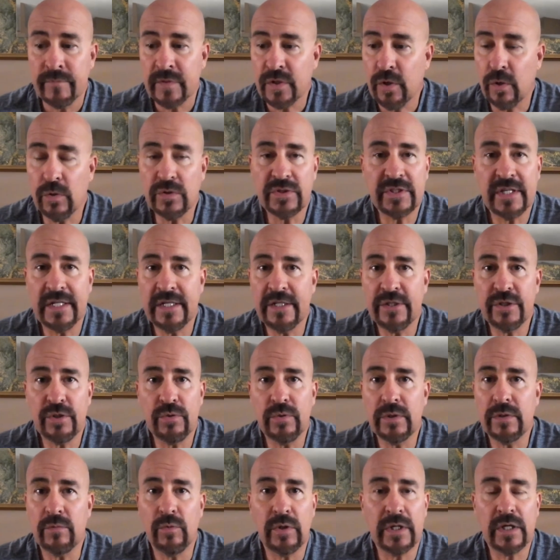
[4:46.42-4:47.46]
gold's going to do
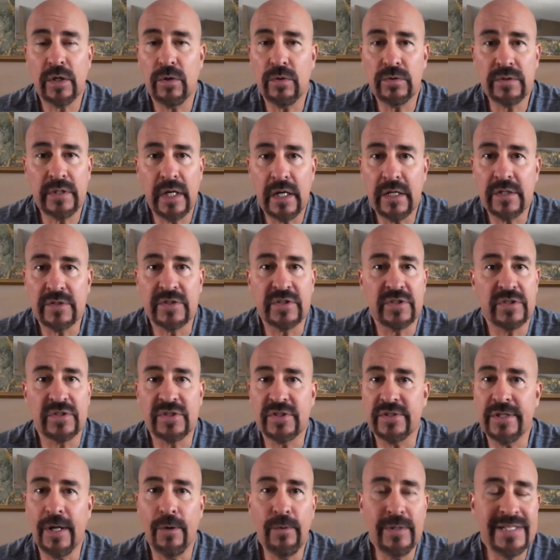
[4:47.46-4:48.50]
what gold does,
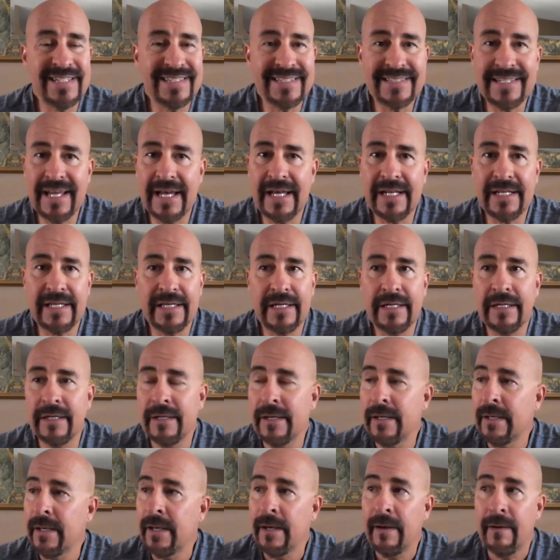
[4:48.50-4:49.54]
slow and steady.
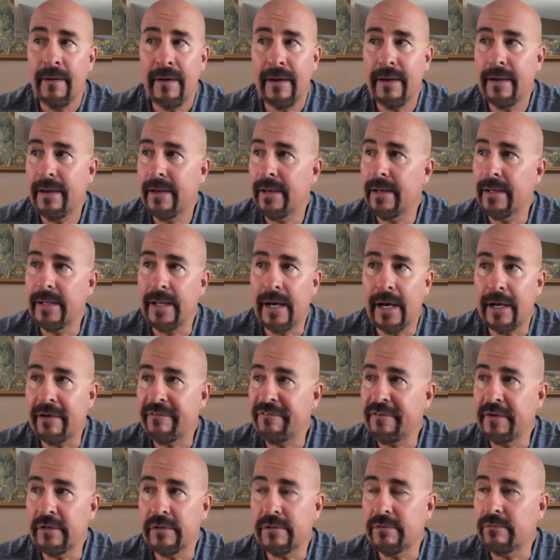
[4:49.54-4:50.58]
And I
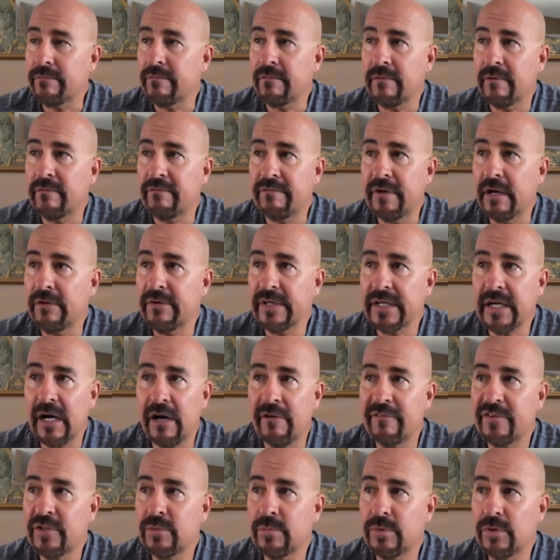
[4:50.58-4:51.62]
feel very
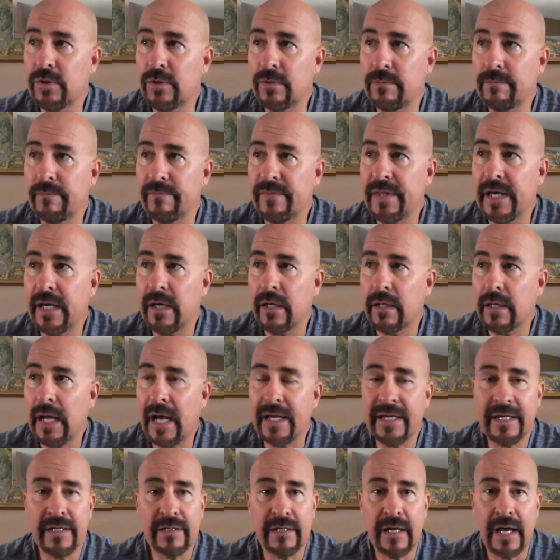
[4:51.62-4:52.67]
comfortable that
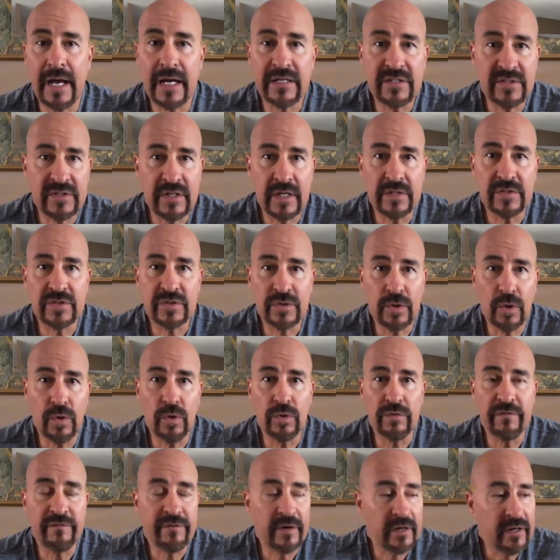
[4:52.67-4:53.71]
I can access
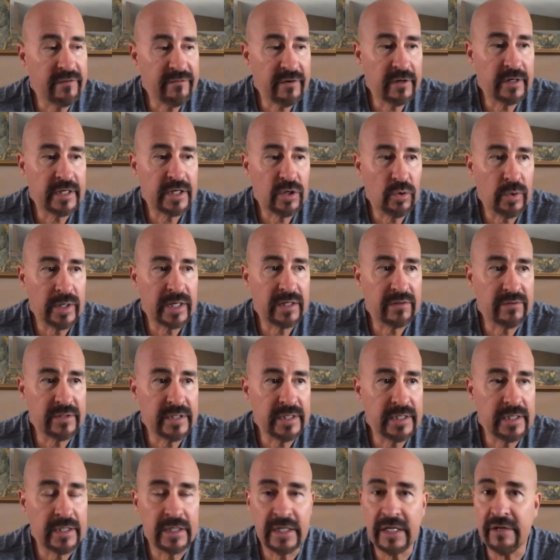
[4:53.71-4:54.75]
gold very, very
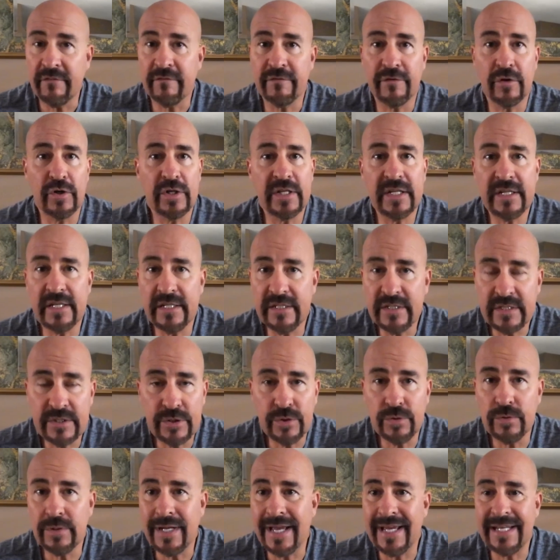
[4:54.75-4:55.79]
quickly, convert it
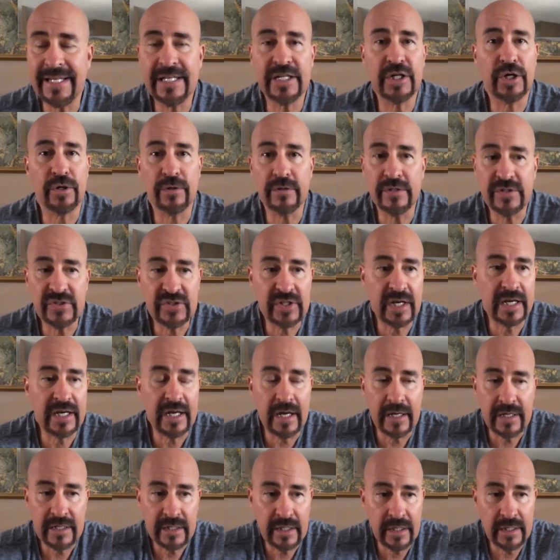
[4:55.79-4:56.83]
into any currency
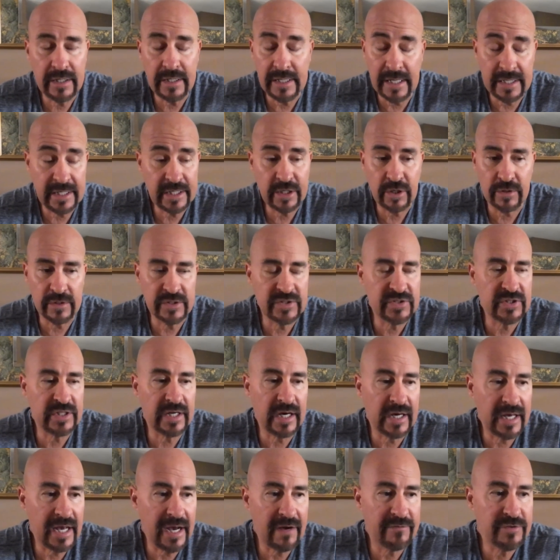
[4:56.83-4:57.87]
any currency
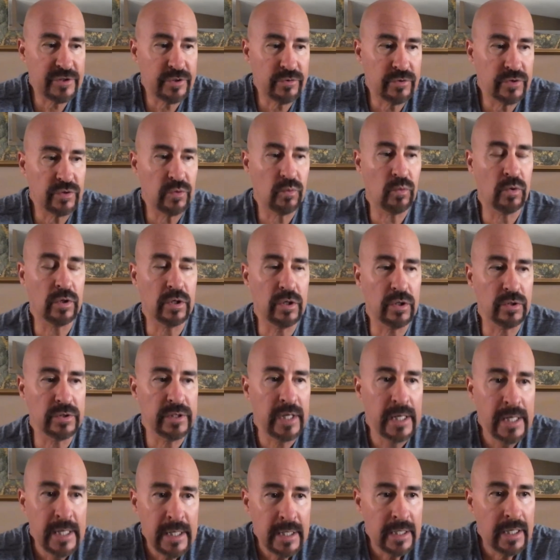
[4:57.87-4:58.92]
I have to in the
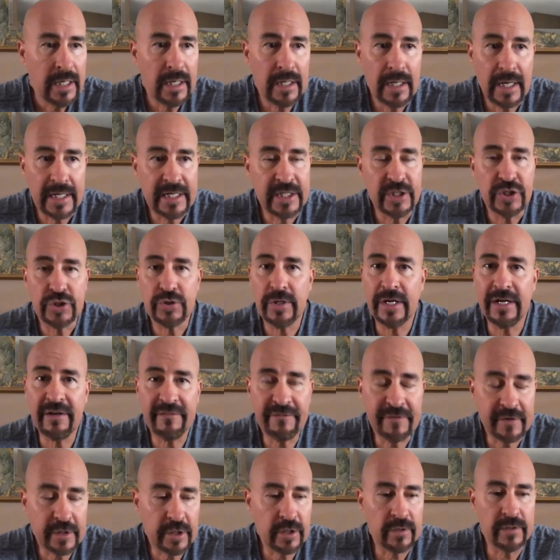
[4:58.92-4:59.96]
world. I can trade
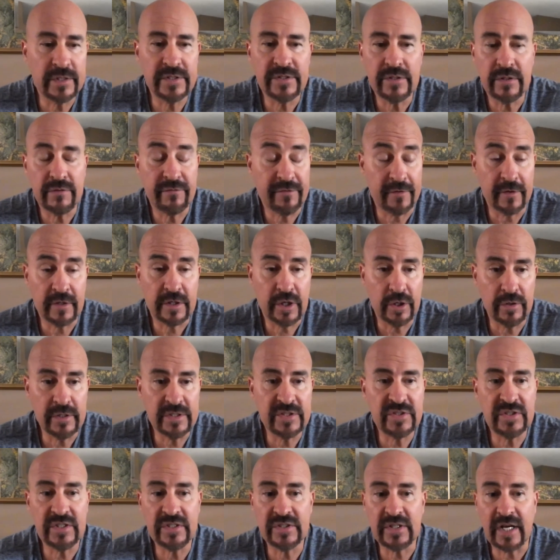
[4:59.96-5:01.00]
it for
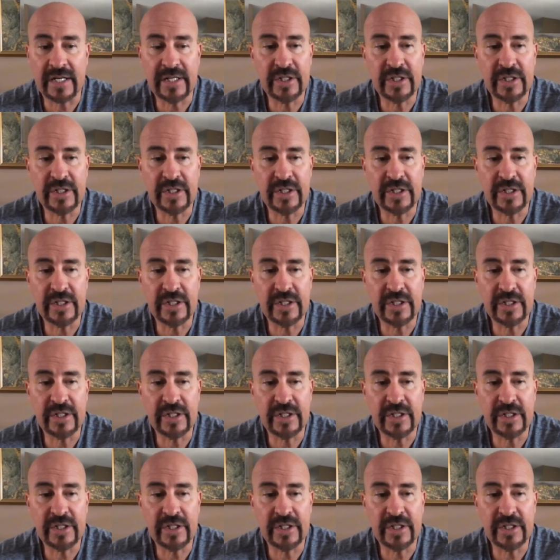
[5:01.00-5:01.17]
currencies. I